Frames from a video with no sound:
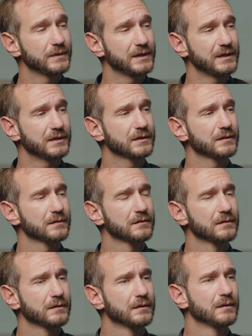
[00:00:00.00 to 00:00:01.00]
week
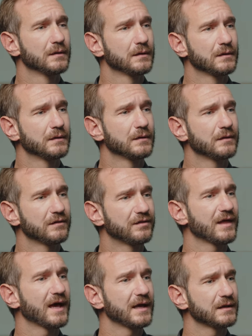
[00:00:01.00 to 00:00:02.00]

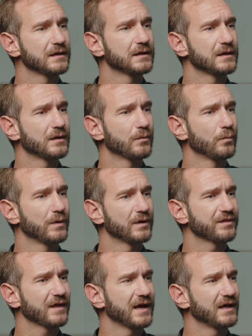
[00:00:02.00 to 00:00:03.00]
that
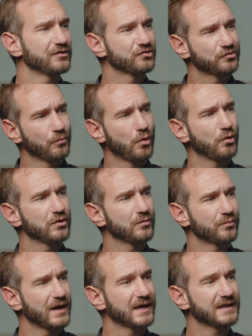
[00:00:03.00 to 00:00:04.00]
with a smaller
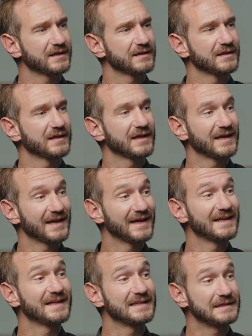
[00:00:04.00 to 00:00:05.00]
bracket
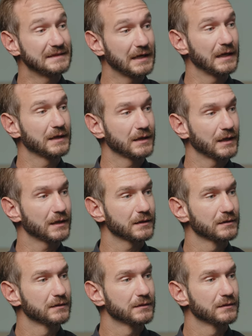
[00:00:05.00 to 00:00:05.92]
and a younger